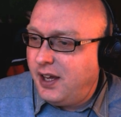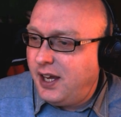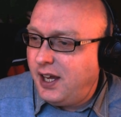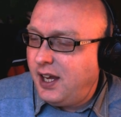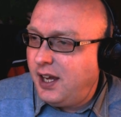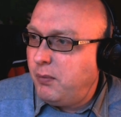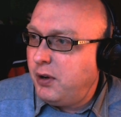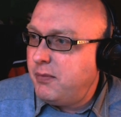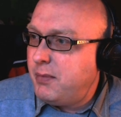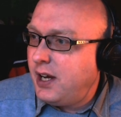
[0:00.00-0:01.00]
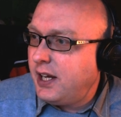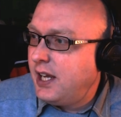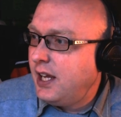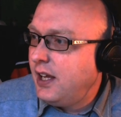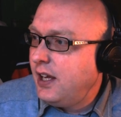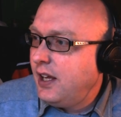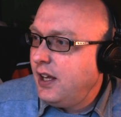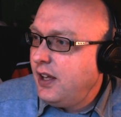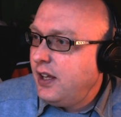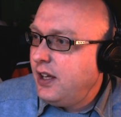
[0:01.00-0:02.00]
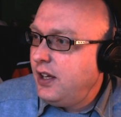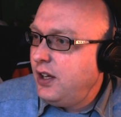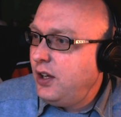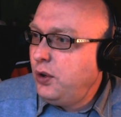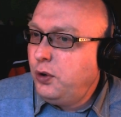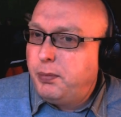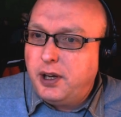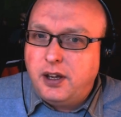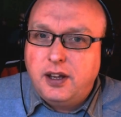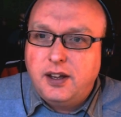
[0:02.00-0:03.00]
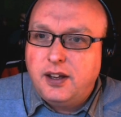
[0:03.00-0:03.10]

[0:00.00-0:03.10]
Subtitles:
one of my Uber...